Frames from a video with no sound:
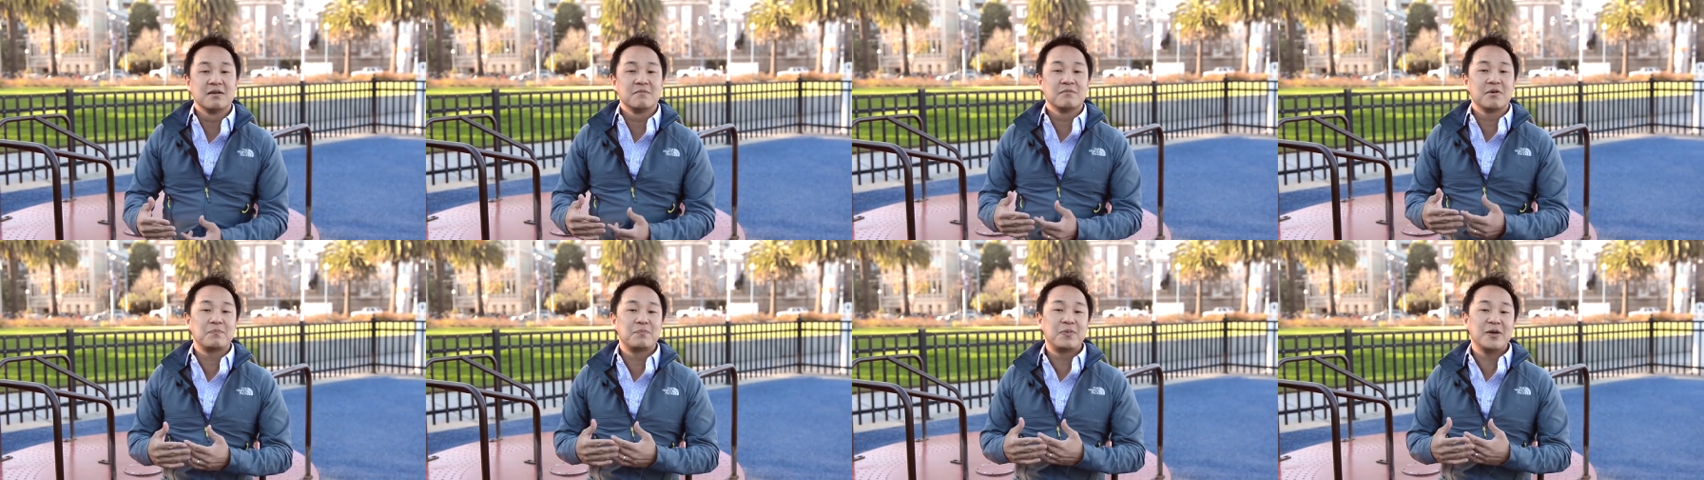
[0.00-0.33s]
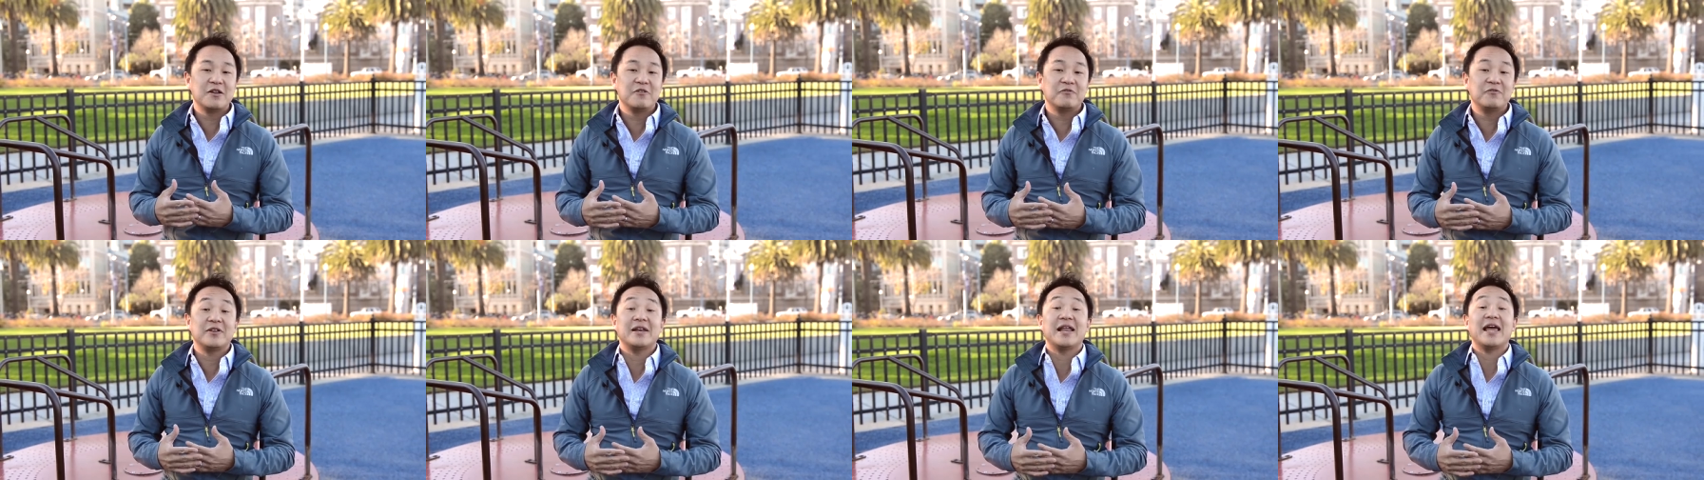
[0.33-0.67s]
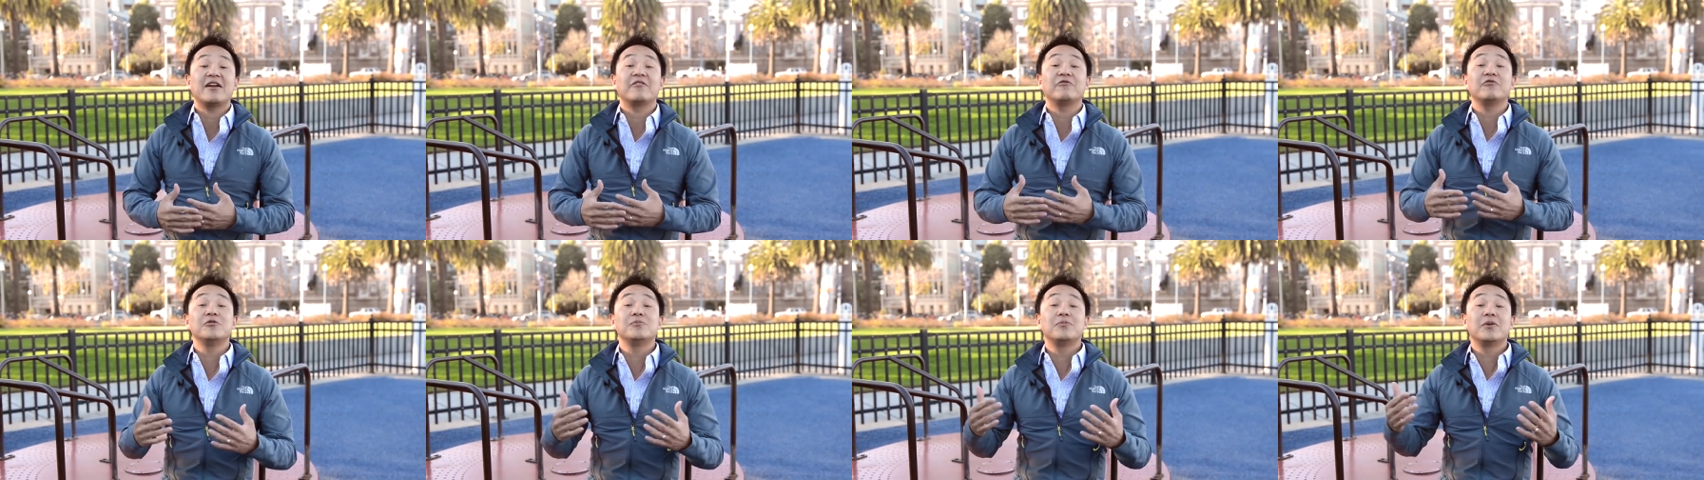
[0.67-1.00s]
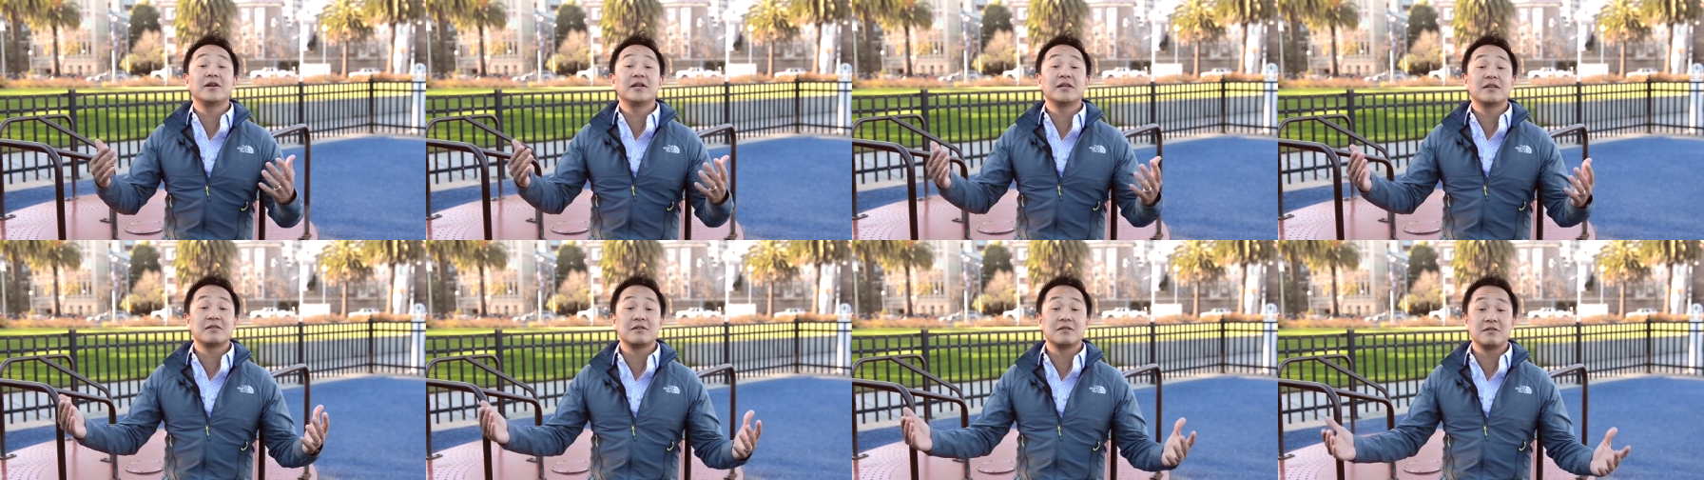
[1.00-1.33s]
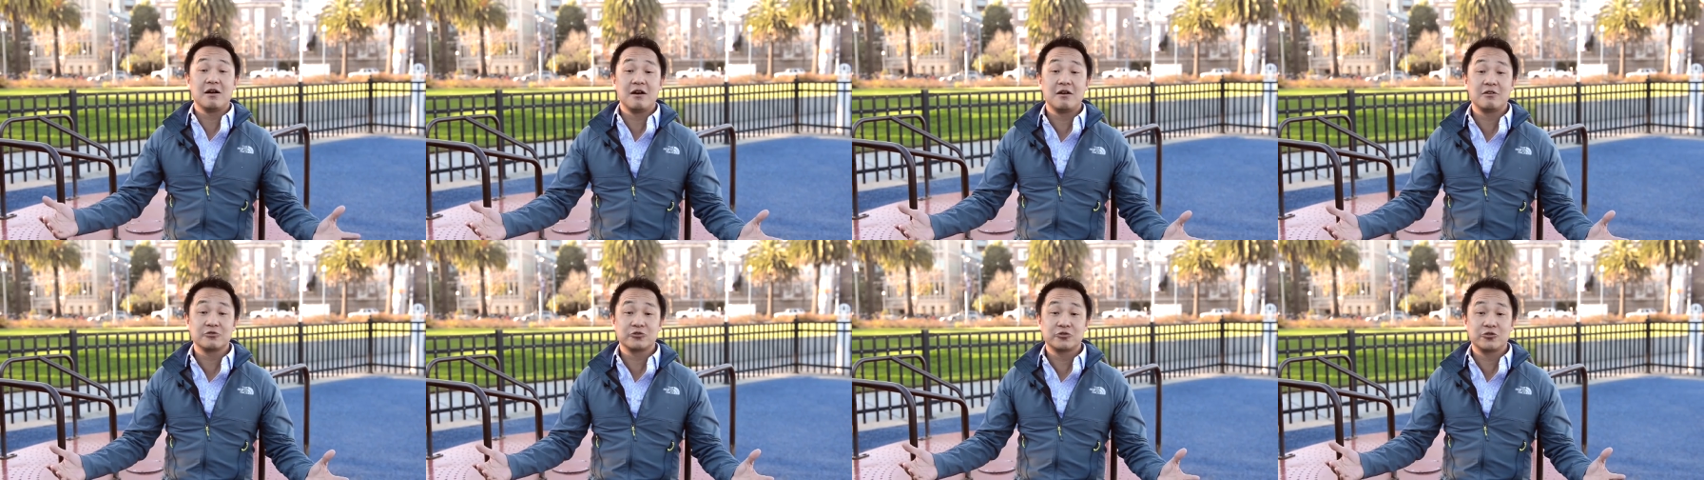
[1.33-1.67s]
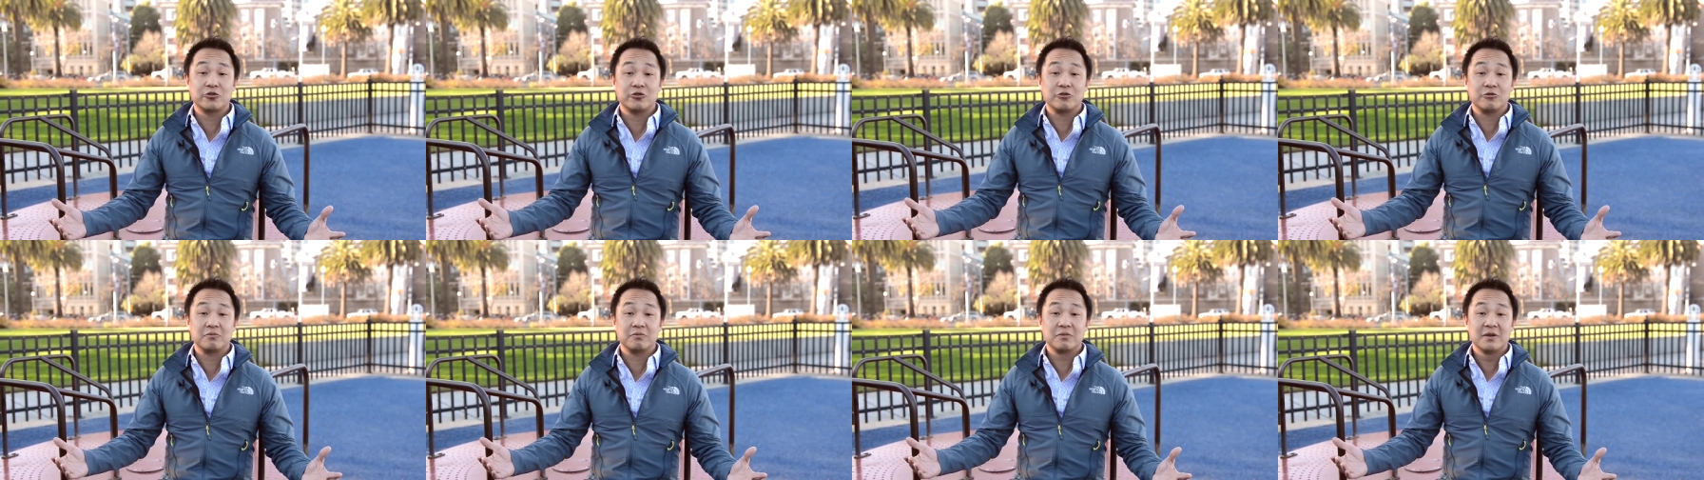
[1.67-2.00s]
but benefit everybody in the long
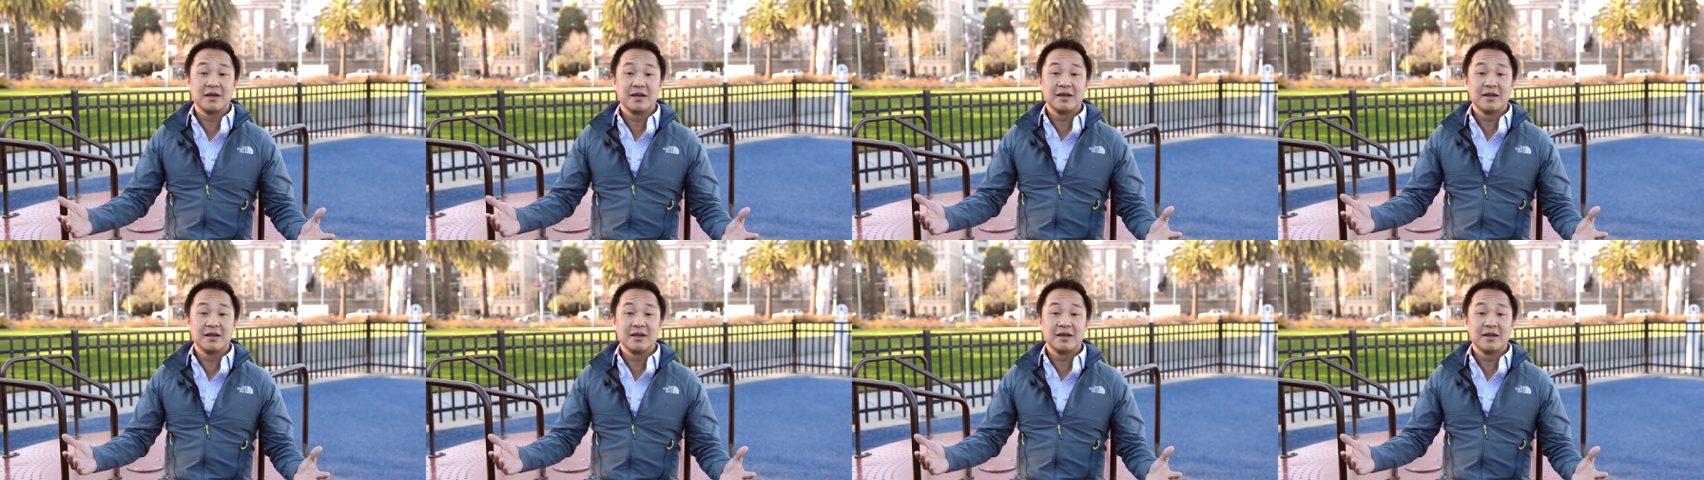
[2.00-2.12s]
term.